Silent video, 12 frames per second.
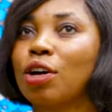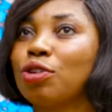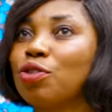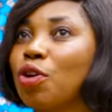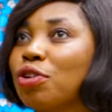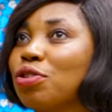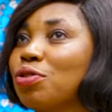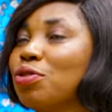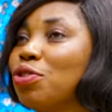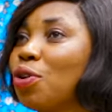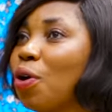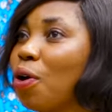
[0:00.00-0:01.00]
door to
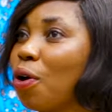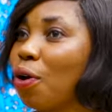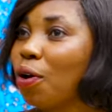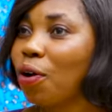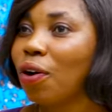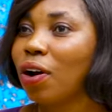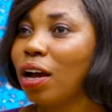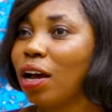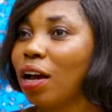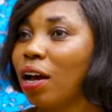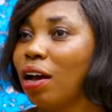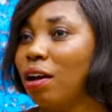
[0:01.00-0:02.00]
door,
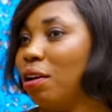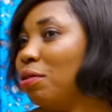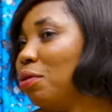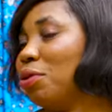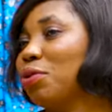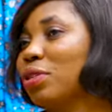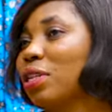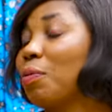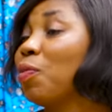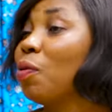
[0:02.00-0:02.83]
and all those stuff.